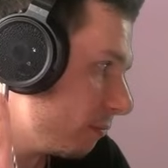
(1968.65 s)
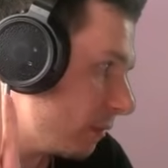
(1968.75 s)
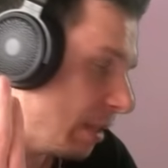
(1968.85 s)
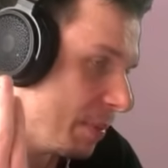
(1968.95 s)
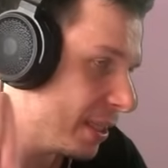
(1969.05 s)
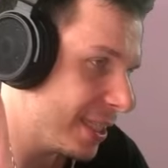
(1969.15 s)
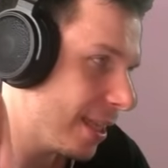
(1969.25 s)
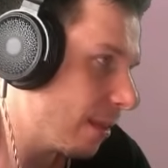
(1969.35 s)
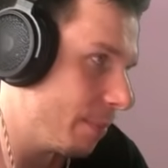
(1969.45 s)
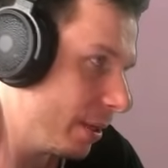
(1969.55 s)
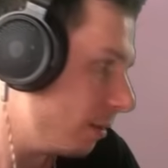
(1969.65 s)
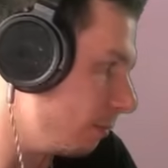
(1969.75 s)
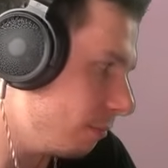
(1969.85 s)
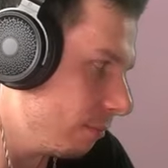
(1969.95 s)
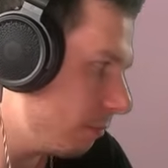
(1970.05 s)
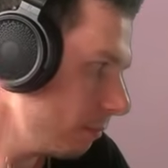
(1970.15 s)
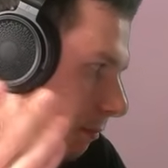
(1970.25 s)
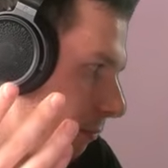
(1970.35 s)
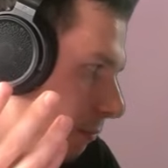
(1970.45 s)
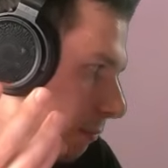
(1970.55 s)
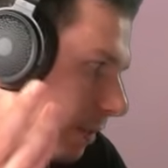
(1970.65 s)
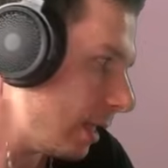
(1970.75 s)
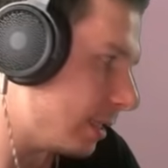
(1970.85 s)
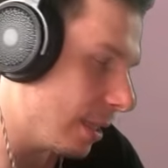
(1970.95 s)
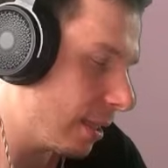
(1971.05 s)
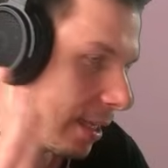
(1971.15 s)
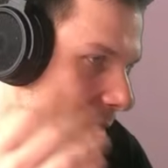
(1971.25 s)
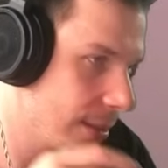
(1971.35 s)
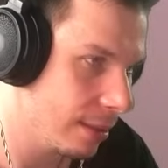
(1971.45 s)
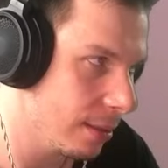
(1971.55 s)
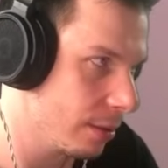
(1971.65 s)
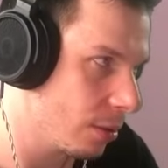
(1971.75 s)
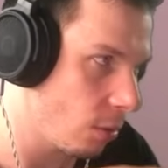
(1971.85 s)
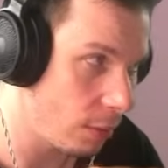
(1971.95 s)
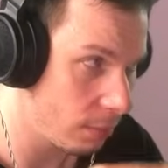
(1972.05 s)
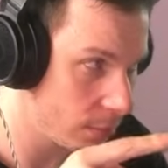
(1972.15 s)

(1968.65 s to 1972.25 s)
TP setup, and that's it. Like you know,